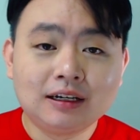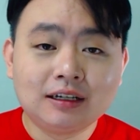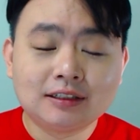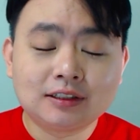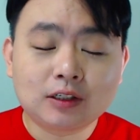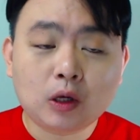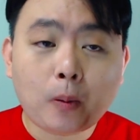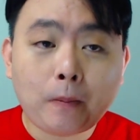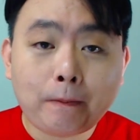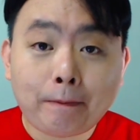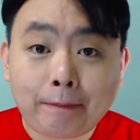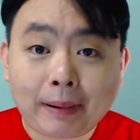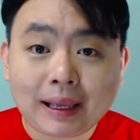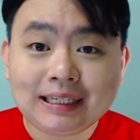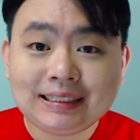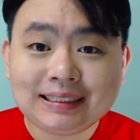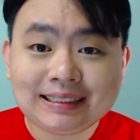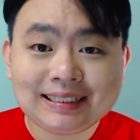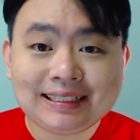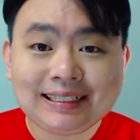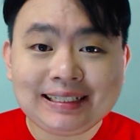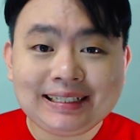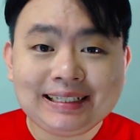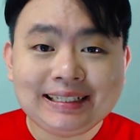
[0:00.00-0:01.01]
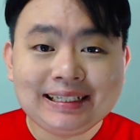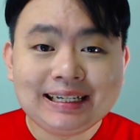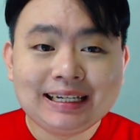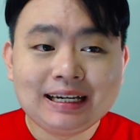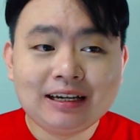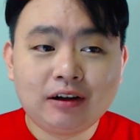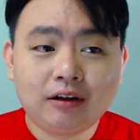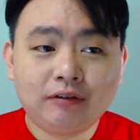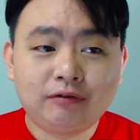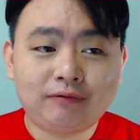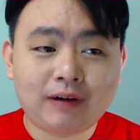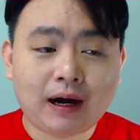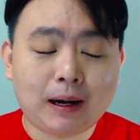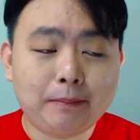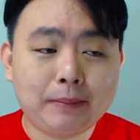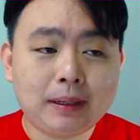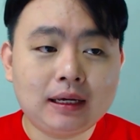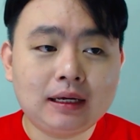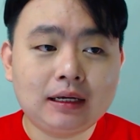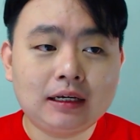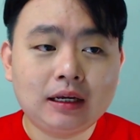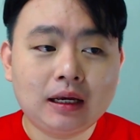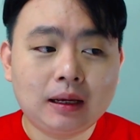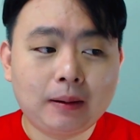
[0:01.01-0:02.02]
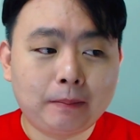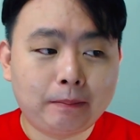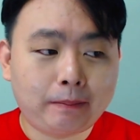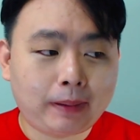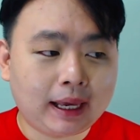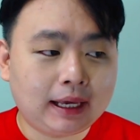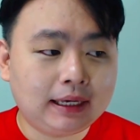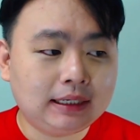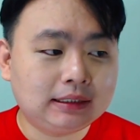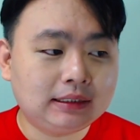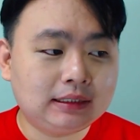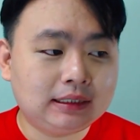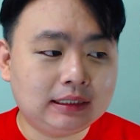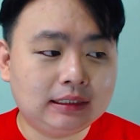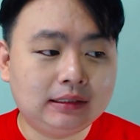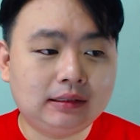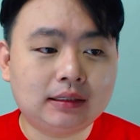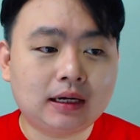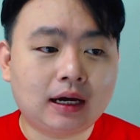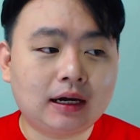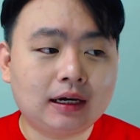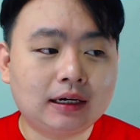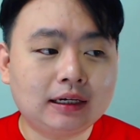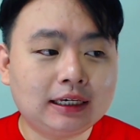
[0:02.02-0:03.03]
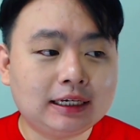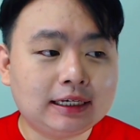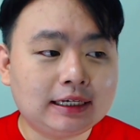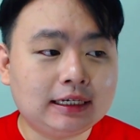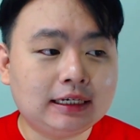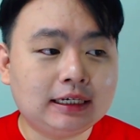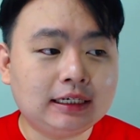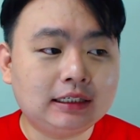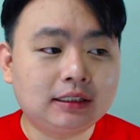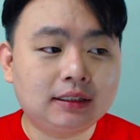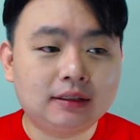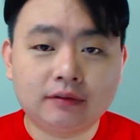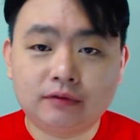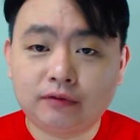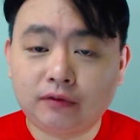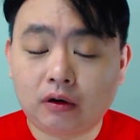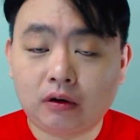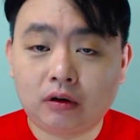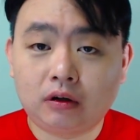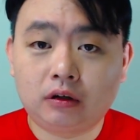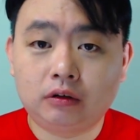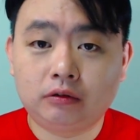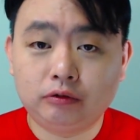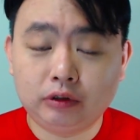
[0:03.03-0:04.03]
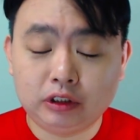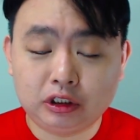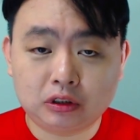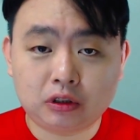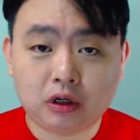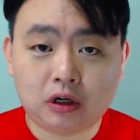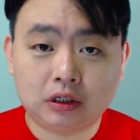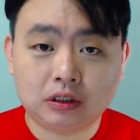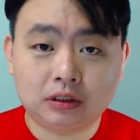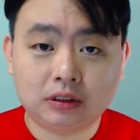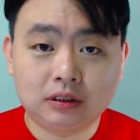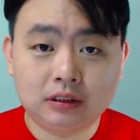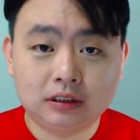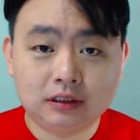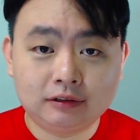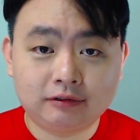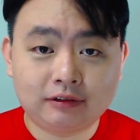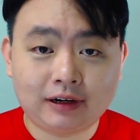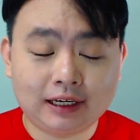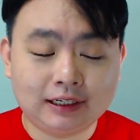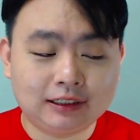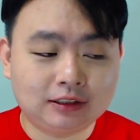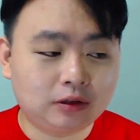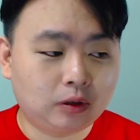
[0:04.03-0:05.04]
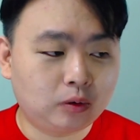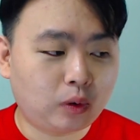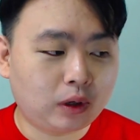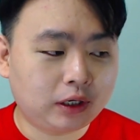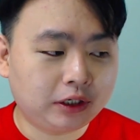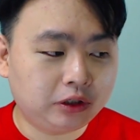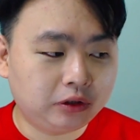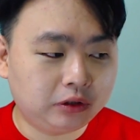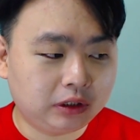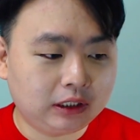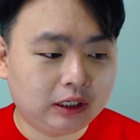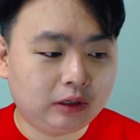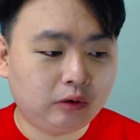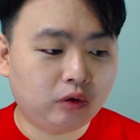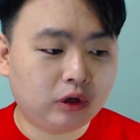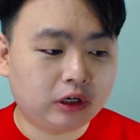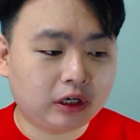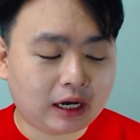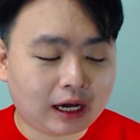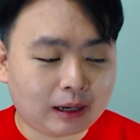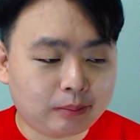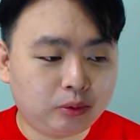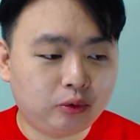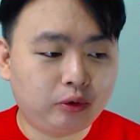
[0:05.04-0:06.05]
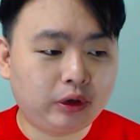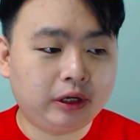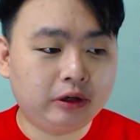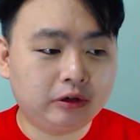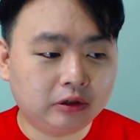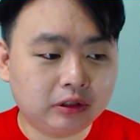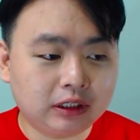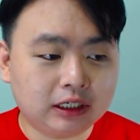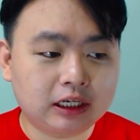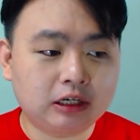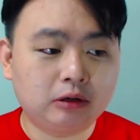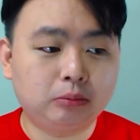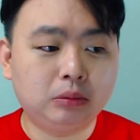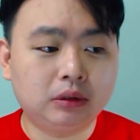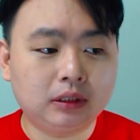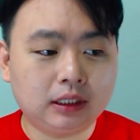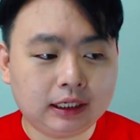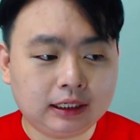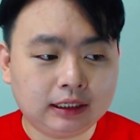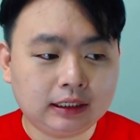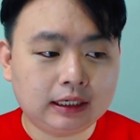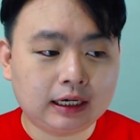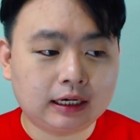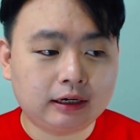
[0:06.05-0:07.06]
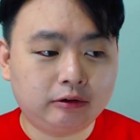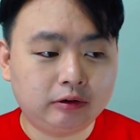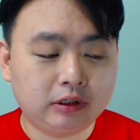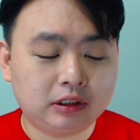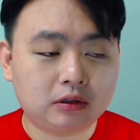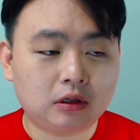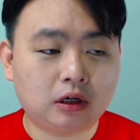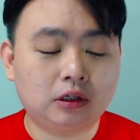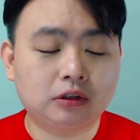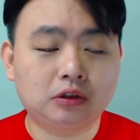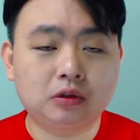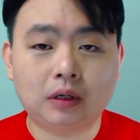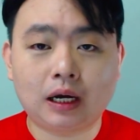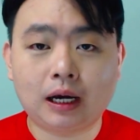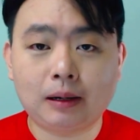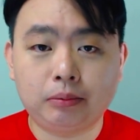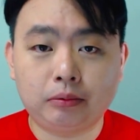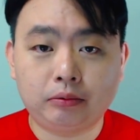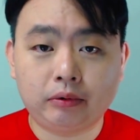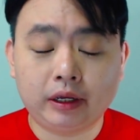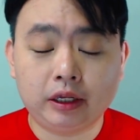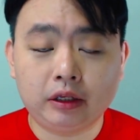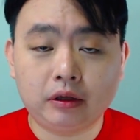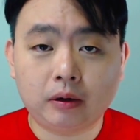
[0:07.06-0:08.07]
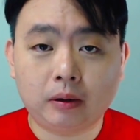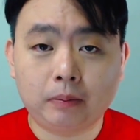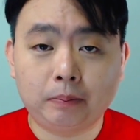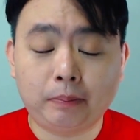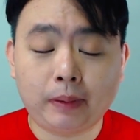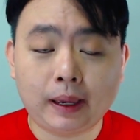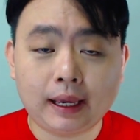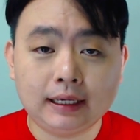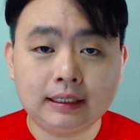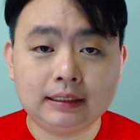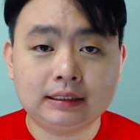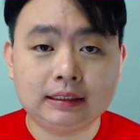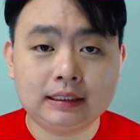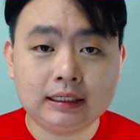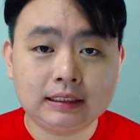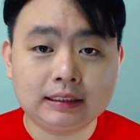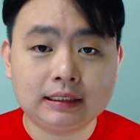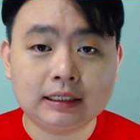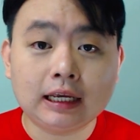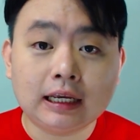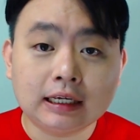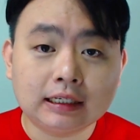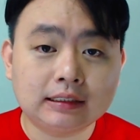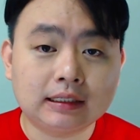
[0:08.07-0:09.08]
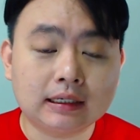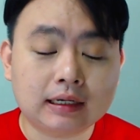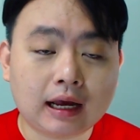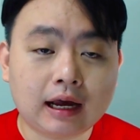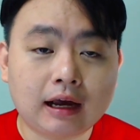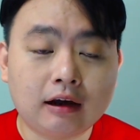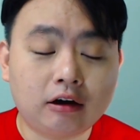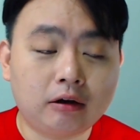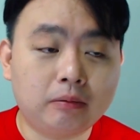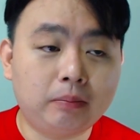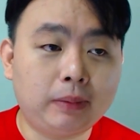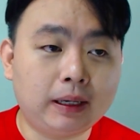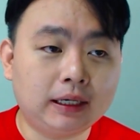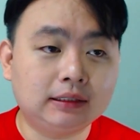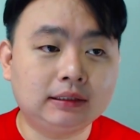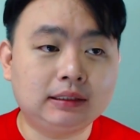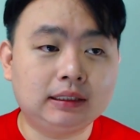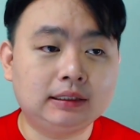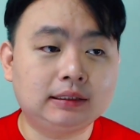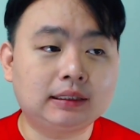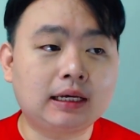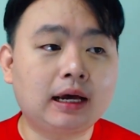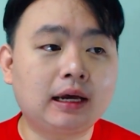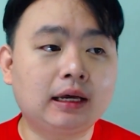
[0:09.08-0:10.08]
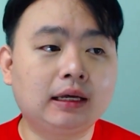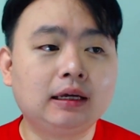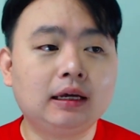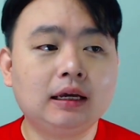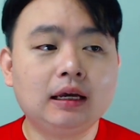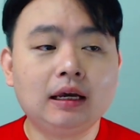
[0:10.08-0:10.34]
So basically, farming based design is for resource, right? So when you want to upgrade or accumulate resource to upgrade your base, this is the kind of base design.